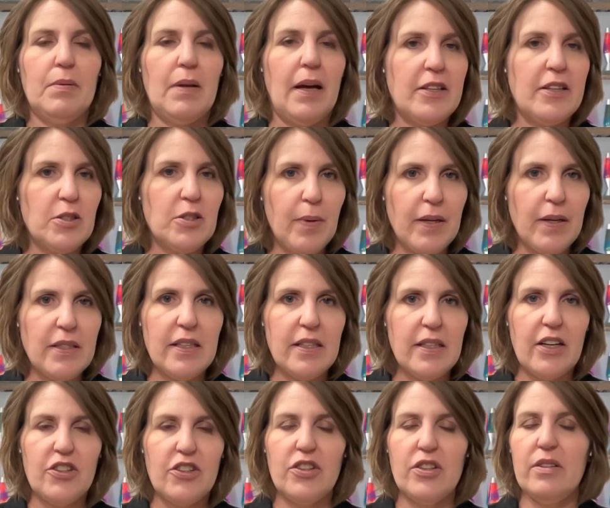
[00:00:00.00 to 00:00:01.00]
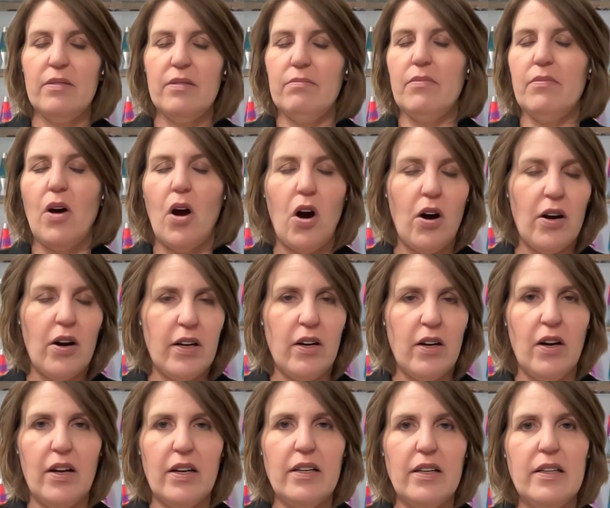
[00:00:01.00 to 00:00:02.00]
blind spot detection, on and
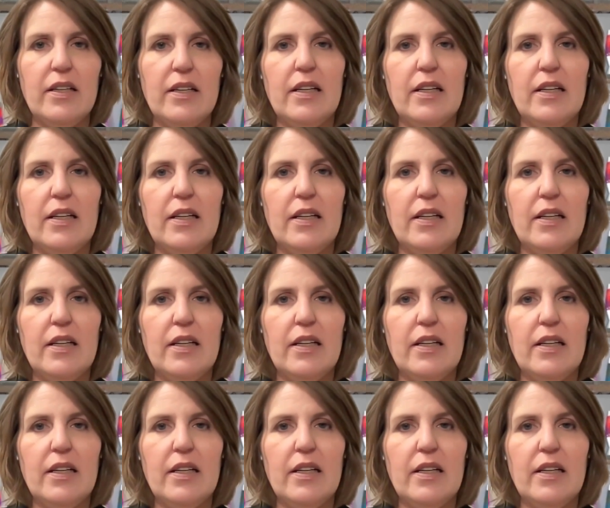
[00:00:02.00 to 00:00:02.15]
on.